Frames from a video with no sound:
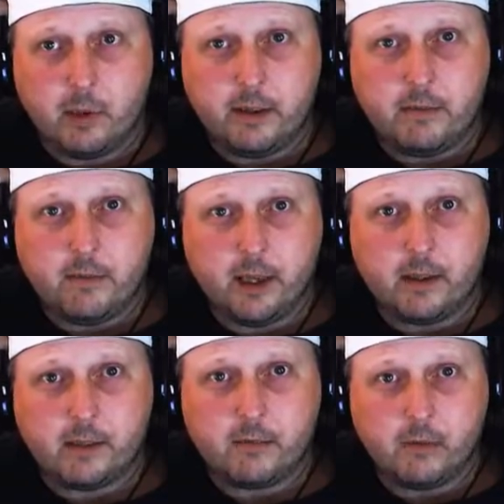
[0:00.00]
felt
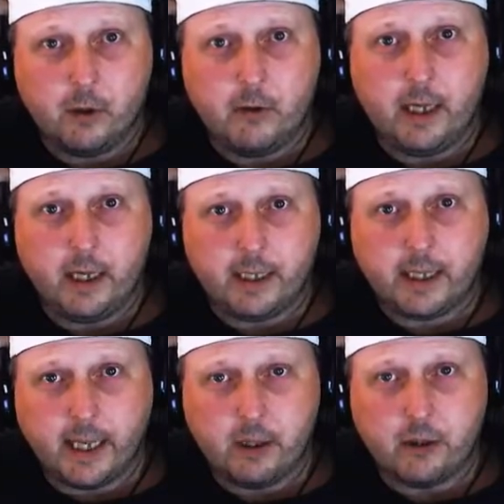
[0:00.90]
fluid and
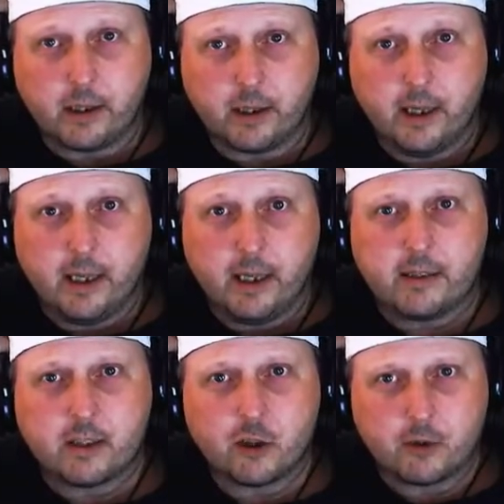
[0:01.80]
engaging. It's
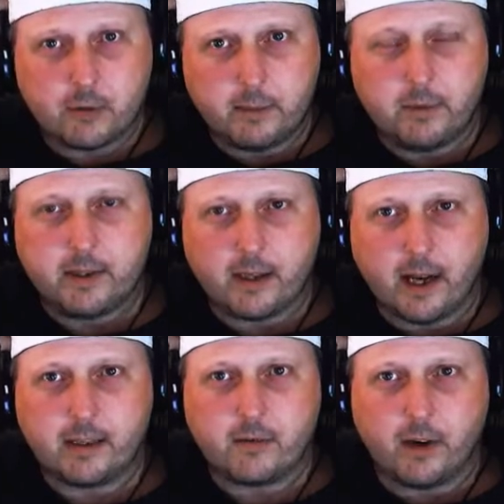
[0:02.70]
extremely
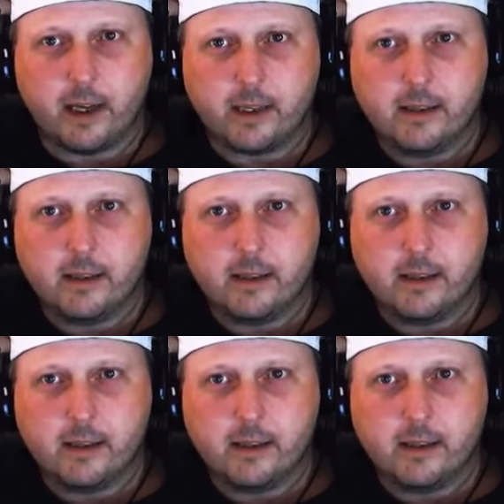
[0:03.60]
satisfying.